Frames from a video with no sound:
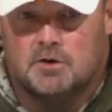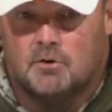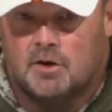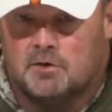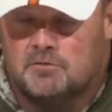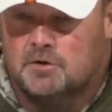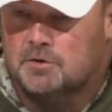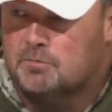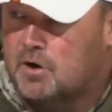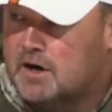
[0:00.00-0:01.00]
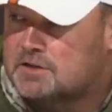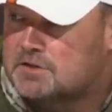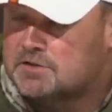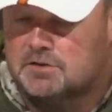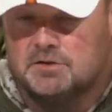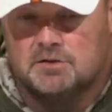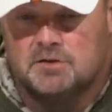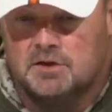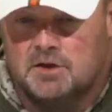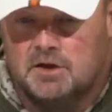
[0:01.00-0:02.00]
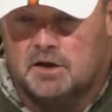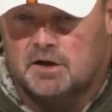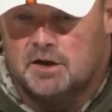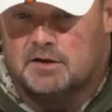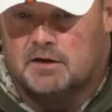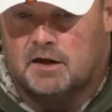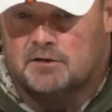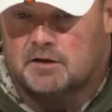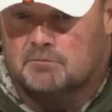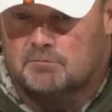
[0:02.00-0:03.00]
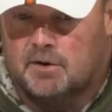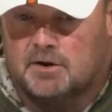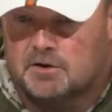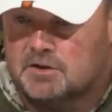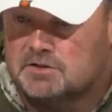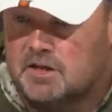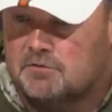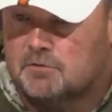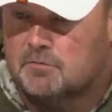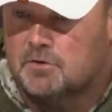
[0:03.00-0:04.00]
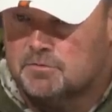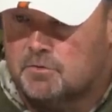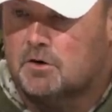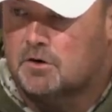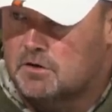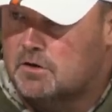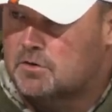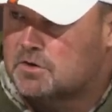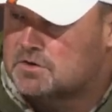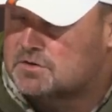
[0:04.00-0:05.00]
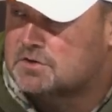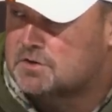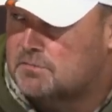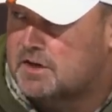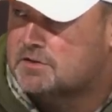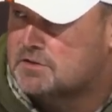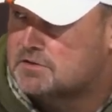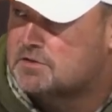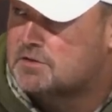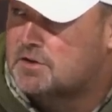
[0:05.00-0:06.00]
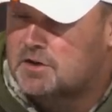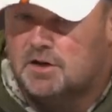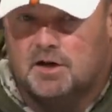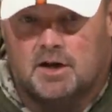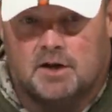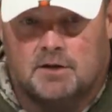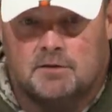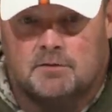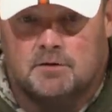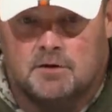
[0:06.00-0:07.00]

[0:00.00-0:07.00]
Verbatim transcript: go out on the field and practice. And I think Baker does that for the most part on a consistent basis, and